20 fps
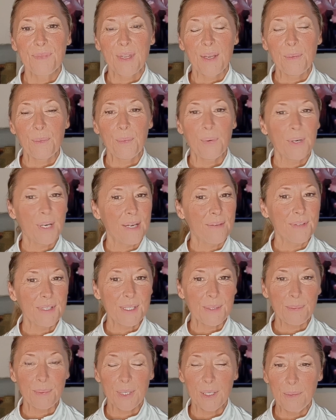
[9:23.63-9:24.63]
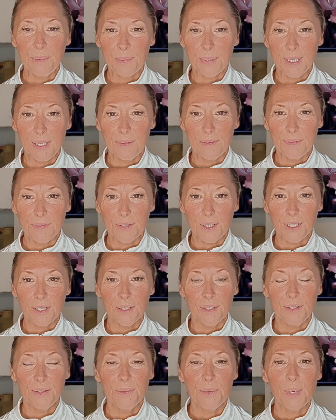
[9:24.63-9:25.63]
whatever is appropriate for
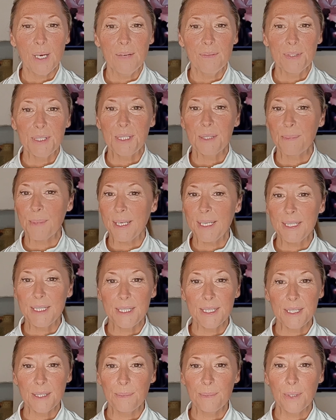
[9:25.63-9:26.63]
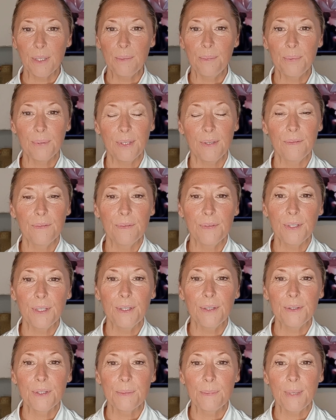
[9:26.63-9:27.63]
you, whatever space is appropriate for
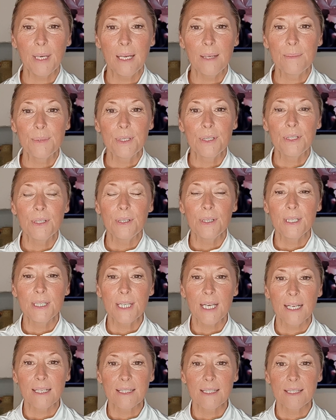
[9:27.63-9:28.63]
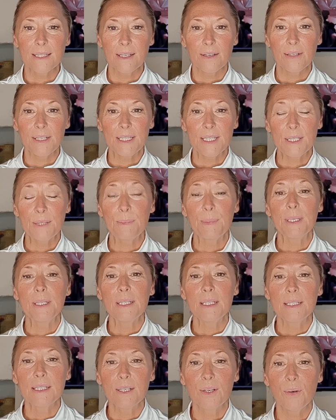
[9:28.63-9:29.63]
you to be able to do these exercises, but
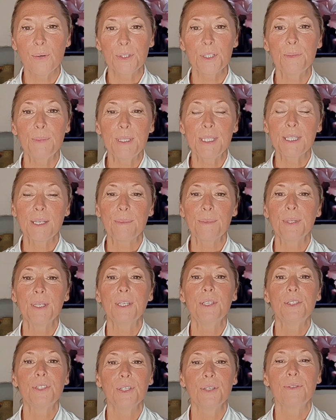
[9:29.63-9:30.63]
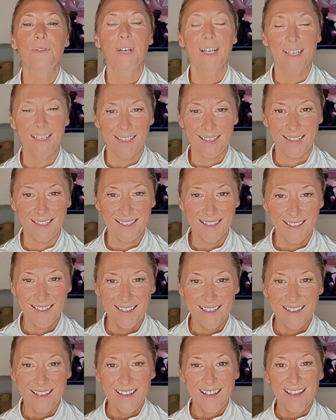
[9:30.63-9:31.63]
it's got to be something you do regularly.
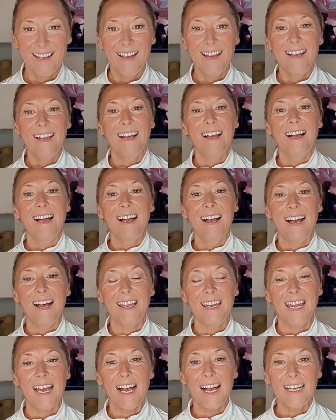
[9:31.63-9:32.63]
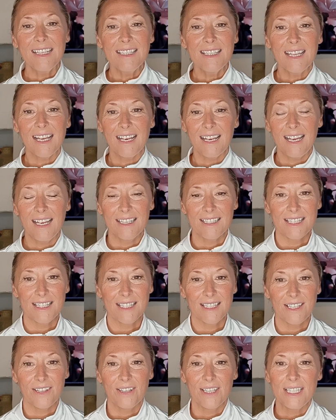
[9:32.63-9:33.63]
And add that
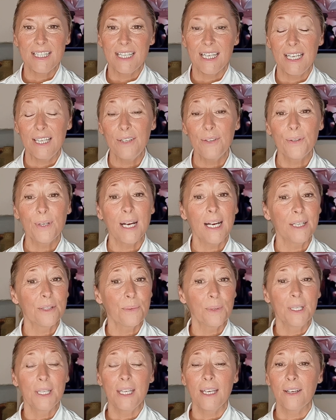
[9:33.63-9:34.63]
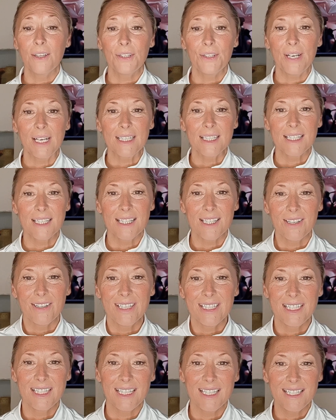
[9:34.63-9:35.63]
exercise in, or add one of the other
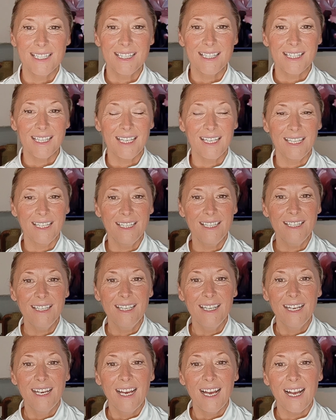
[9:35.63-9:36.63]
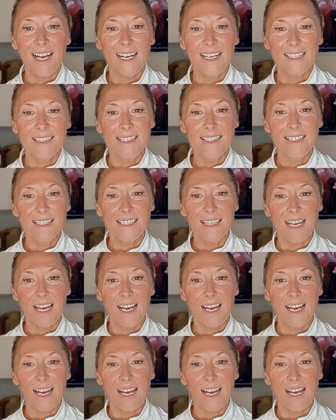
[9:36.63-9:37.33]
exercises in, and